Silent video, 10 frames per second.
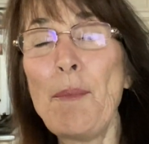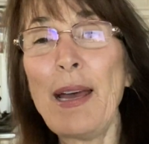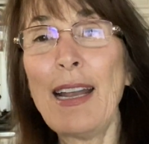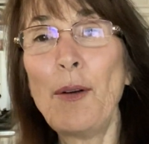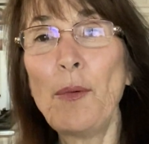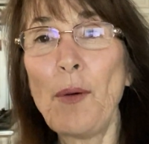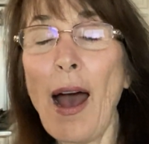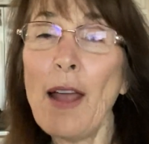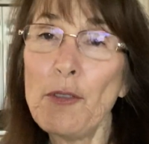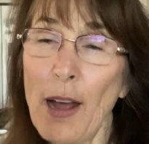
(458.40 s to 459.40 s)
but
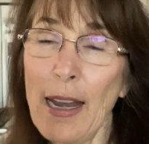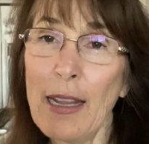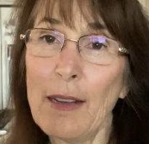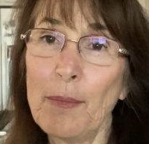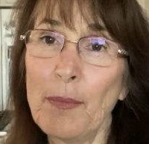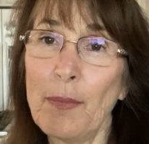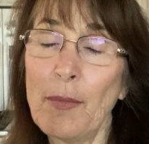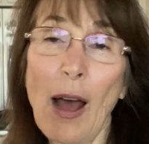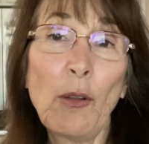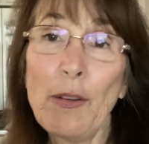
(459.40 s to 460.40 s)
I've tried it
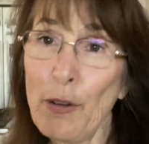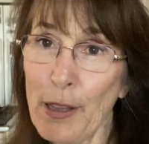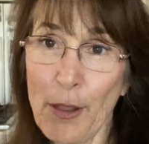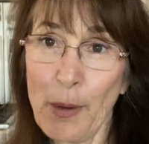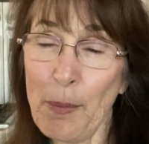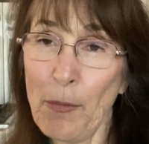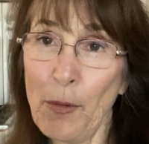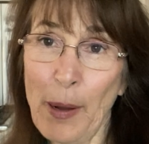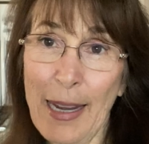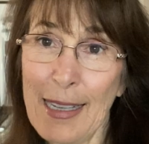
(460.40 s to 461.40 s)
only for three
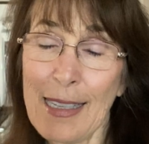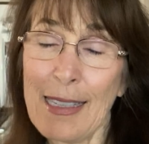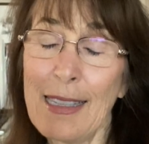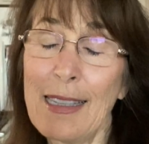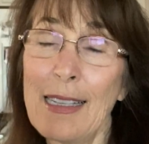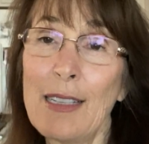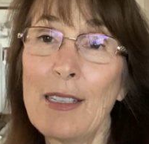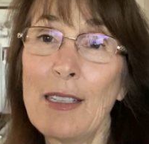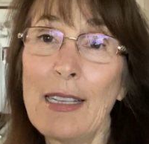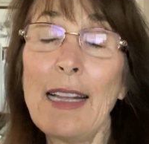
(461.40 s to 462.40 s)
weeks. The
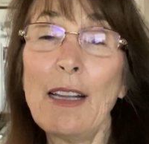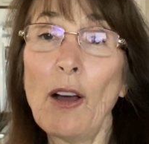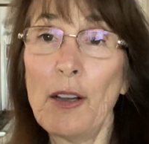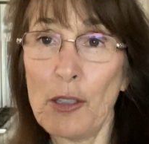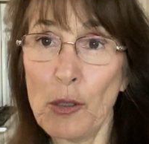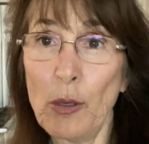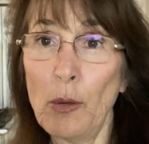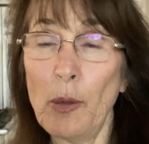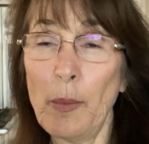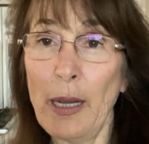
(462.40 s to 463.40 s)
Daily Connoisseur
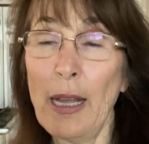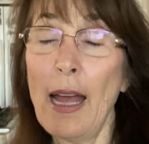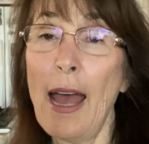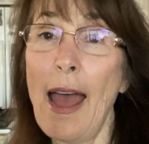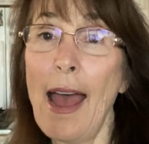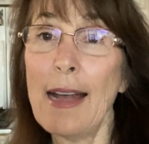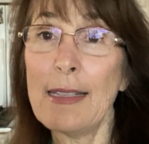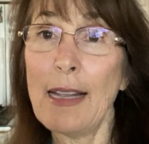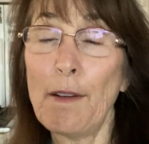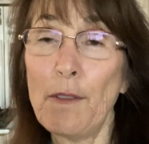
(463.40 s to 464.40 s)
woman
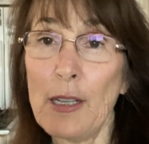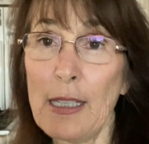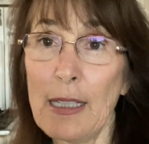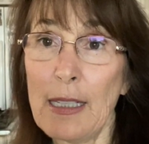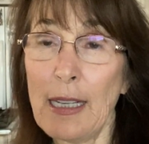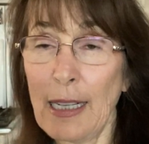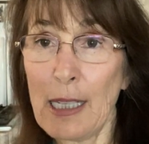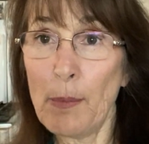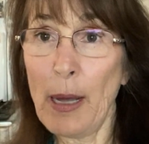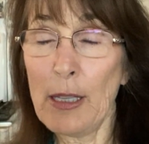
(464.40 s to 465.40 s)
has done it for
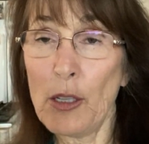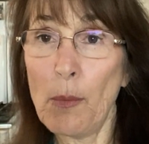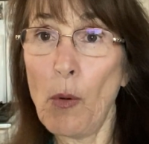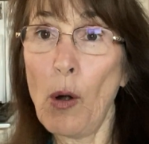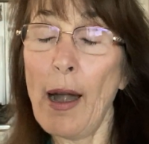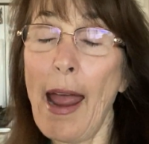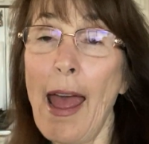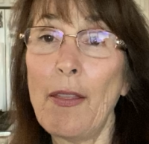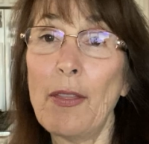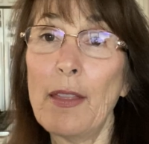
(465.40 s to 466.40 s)
six months or more,
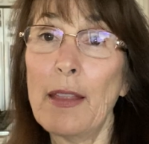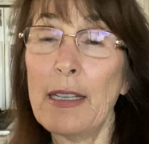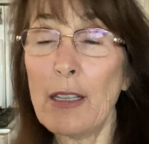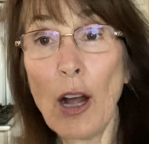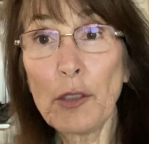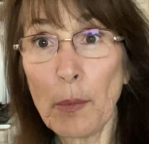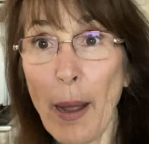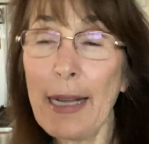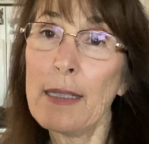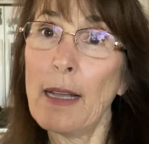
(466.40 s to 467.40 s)
and the Dr.
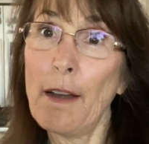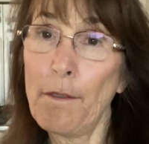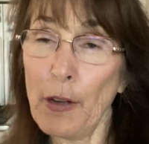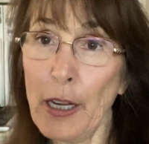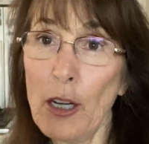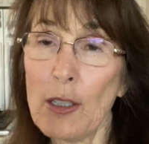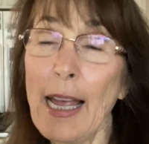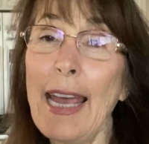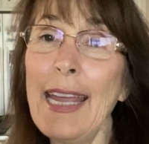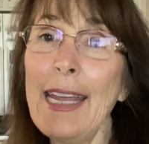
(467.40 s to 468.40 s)
Mike's done it for years.
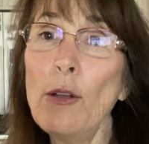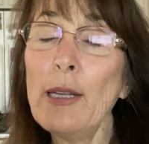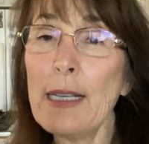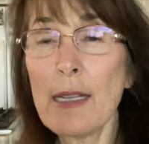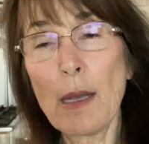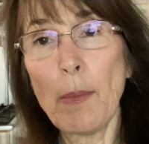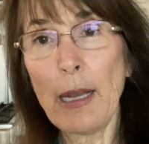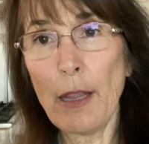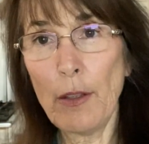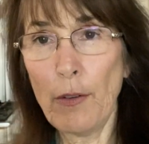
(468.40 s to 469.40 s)
He only does it
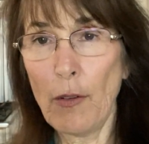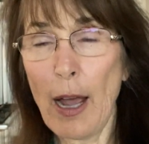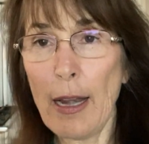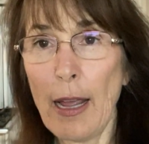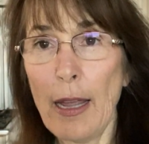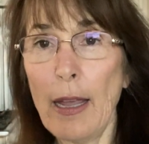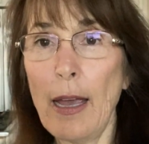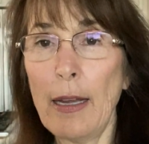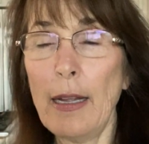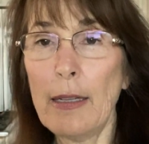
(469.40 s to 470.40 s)
Monday through Friday
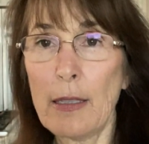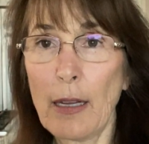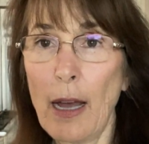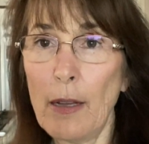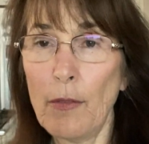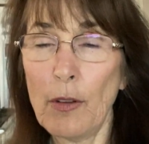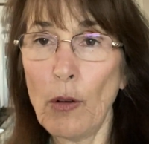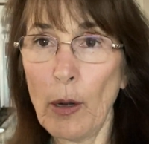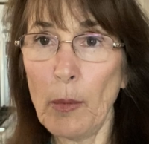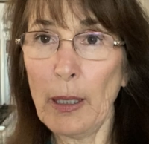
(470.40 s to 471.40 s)
and eats kind of
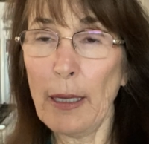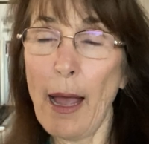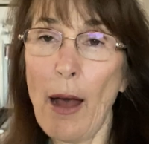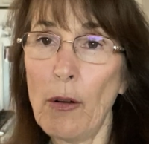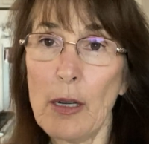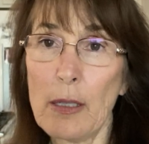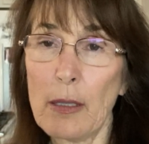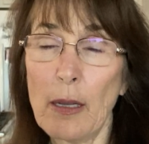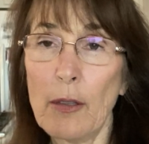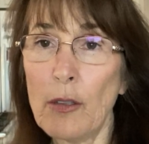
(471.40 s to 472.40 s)
normal hours
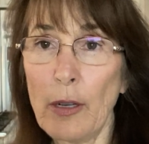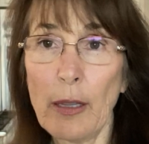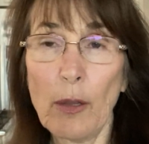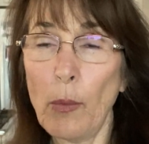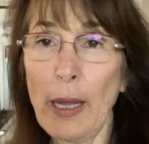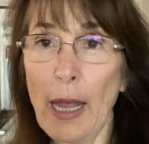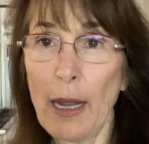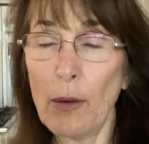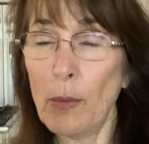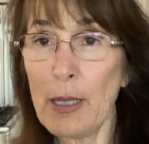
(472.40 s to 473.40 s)
during the
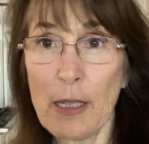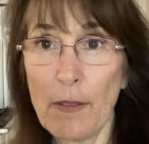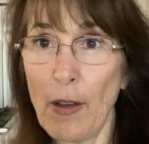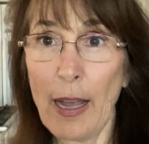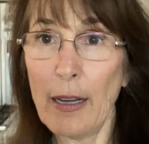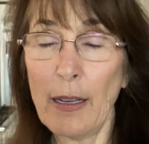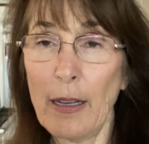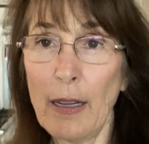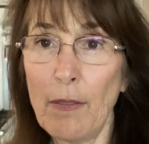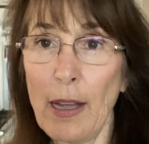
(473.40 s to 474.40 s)
weekend, which is fine
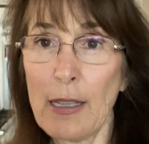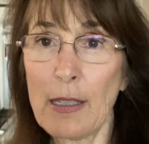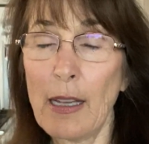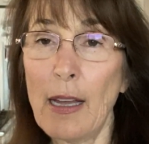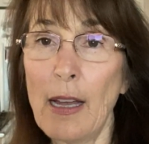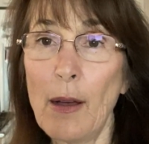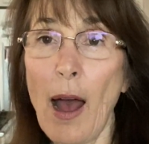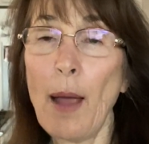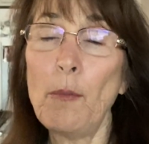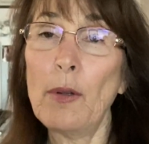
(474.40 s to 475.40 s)
if that's.
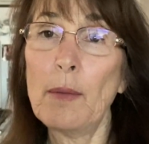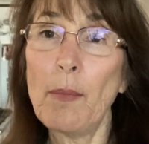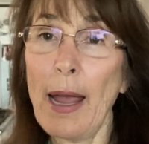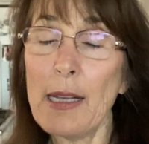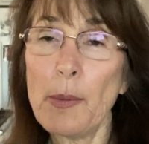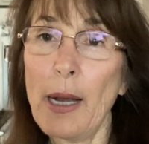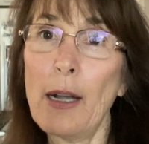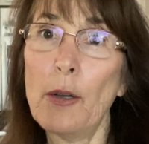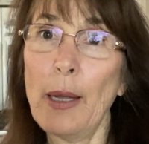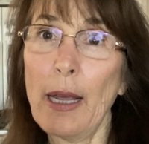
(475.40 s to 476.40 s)
I'm my husband and I
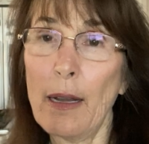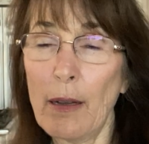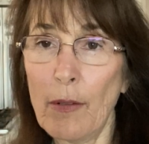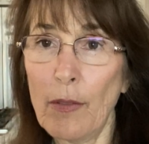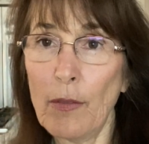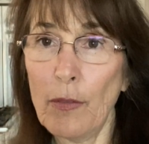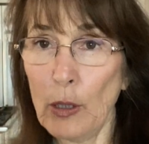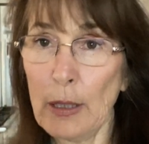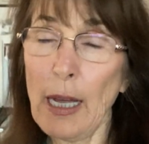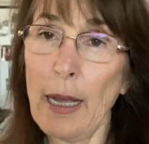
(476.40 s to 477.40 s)
are doing it
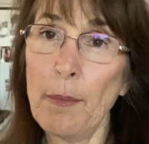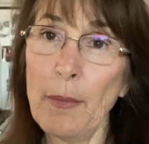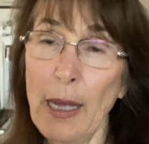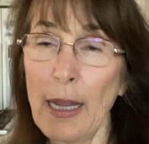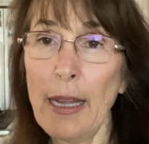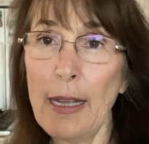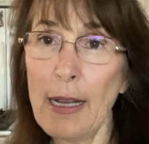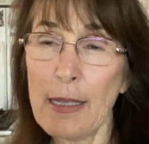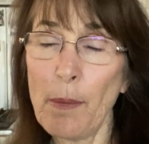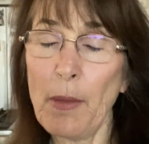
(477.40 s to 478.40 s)
full time. He
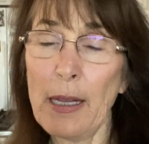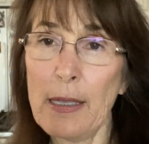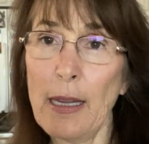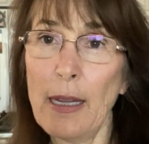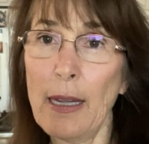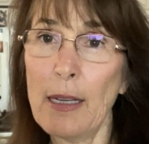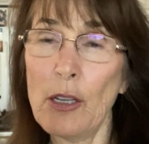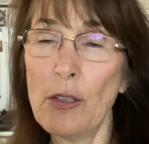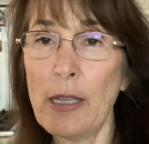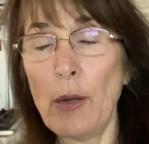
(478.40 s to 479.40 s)
has some things he
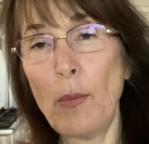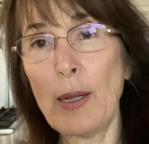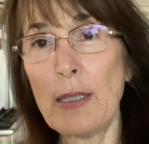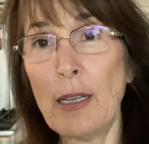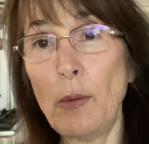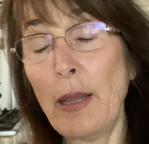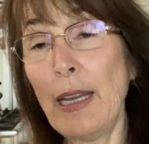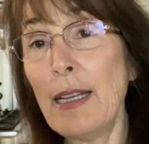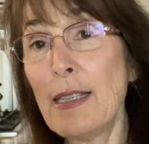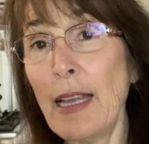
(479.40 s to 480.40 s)
issues he wants to deal with, and
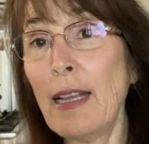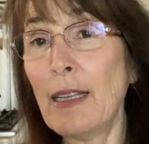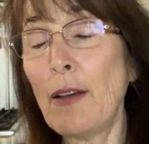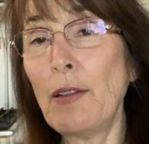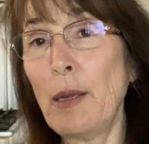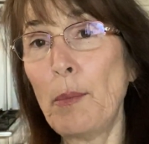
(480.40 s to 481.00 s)
he's seeing definitely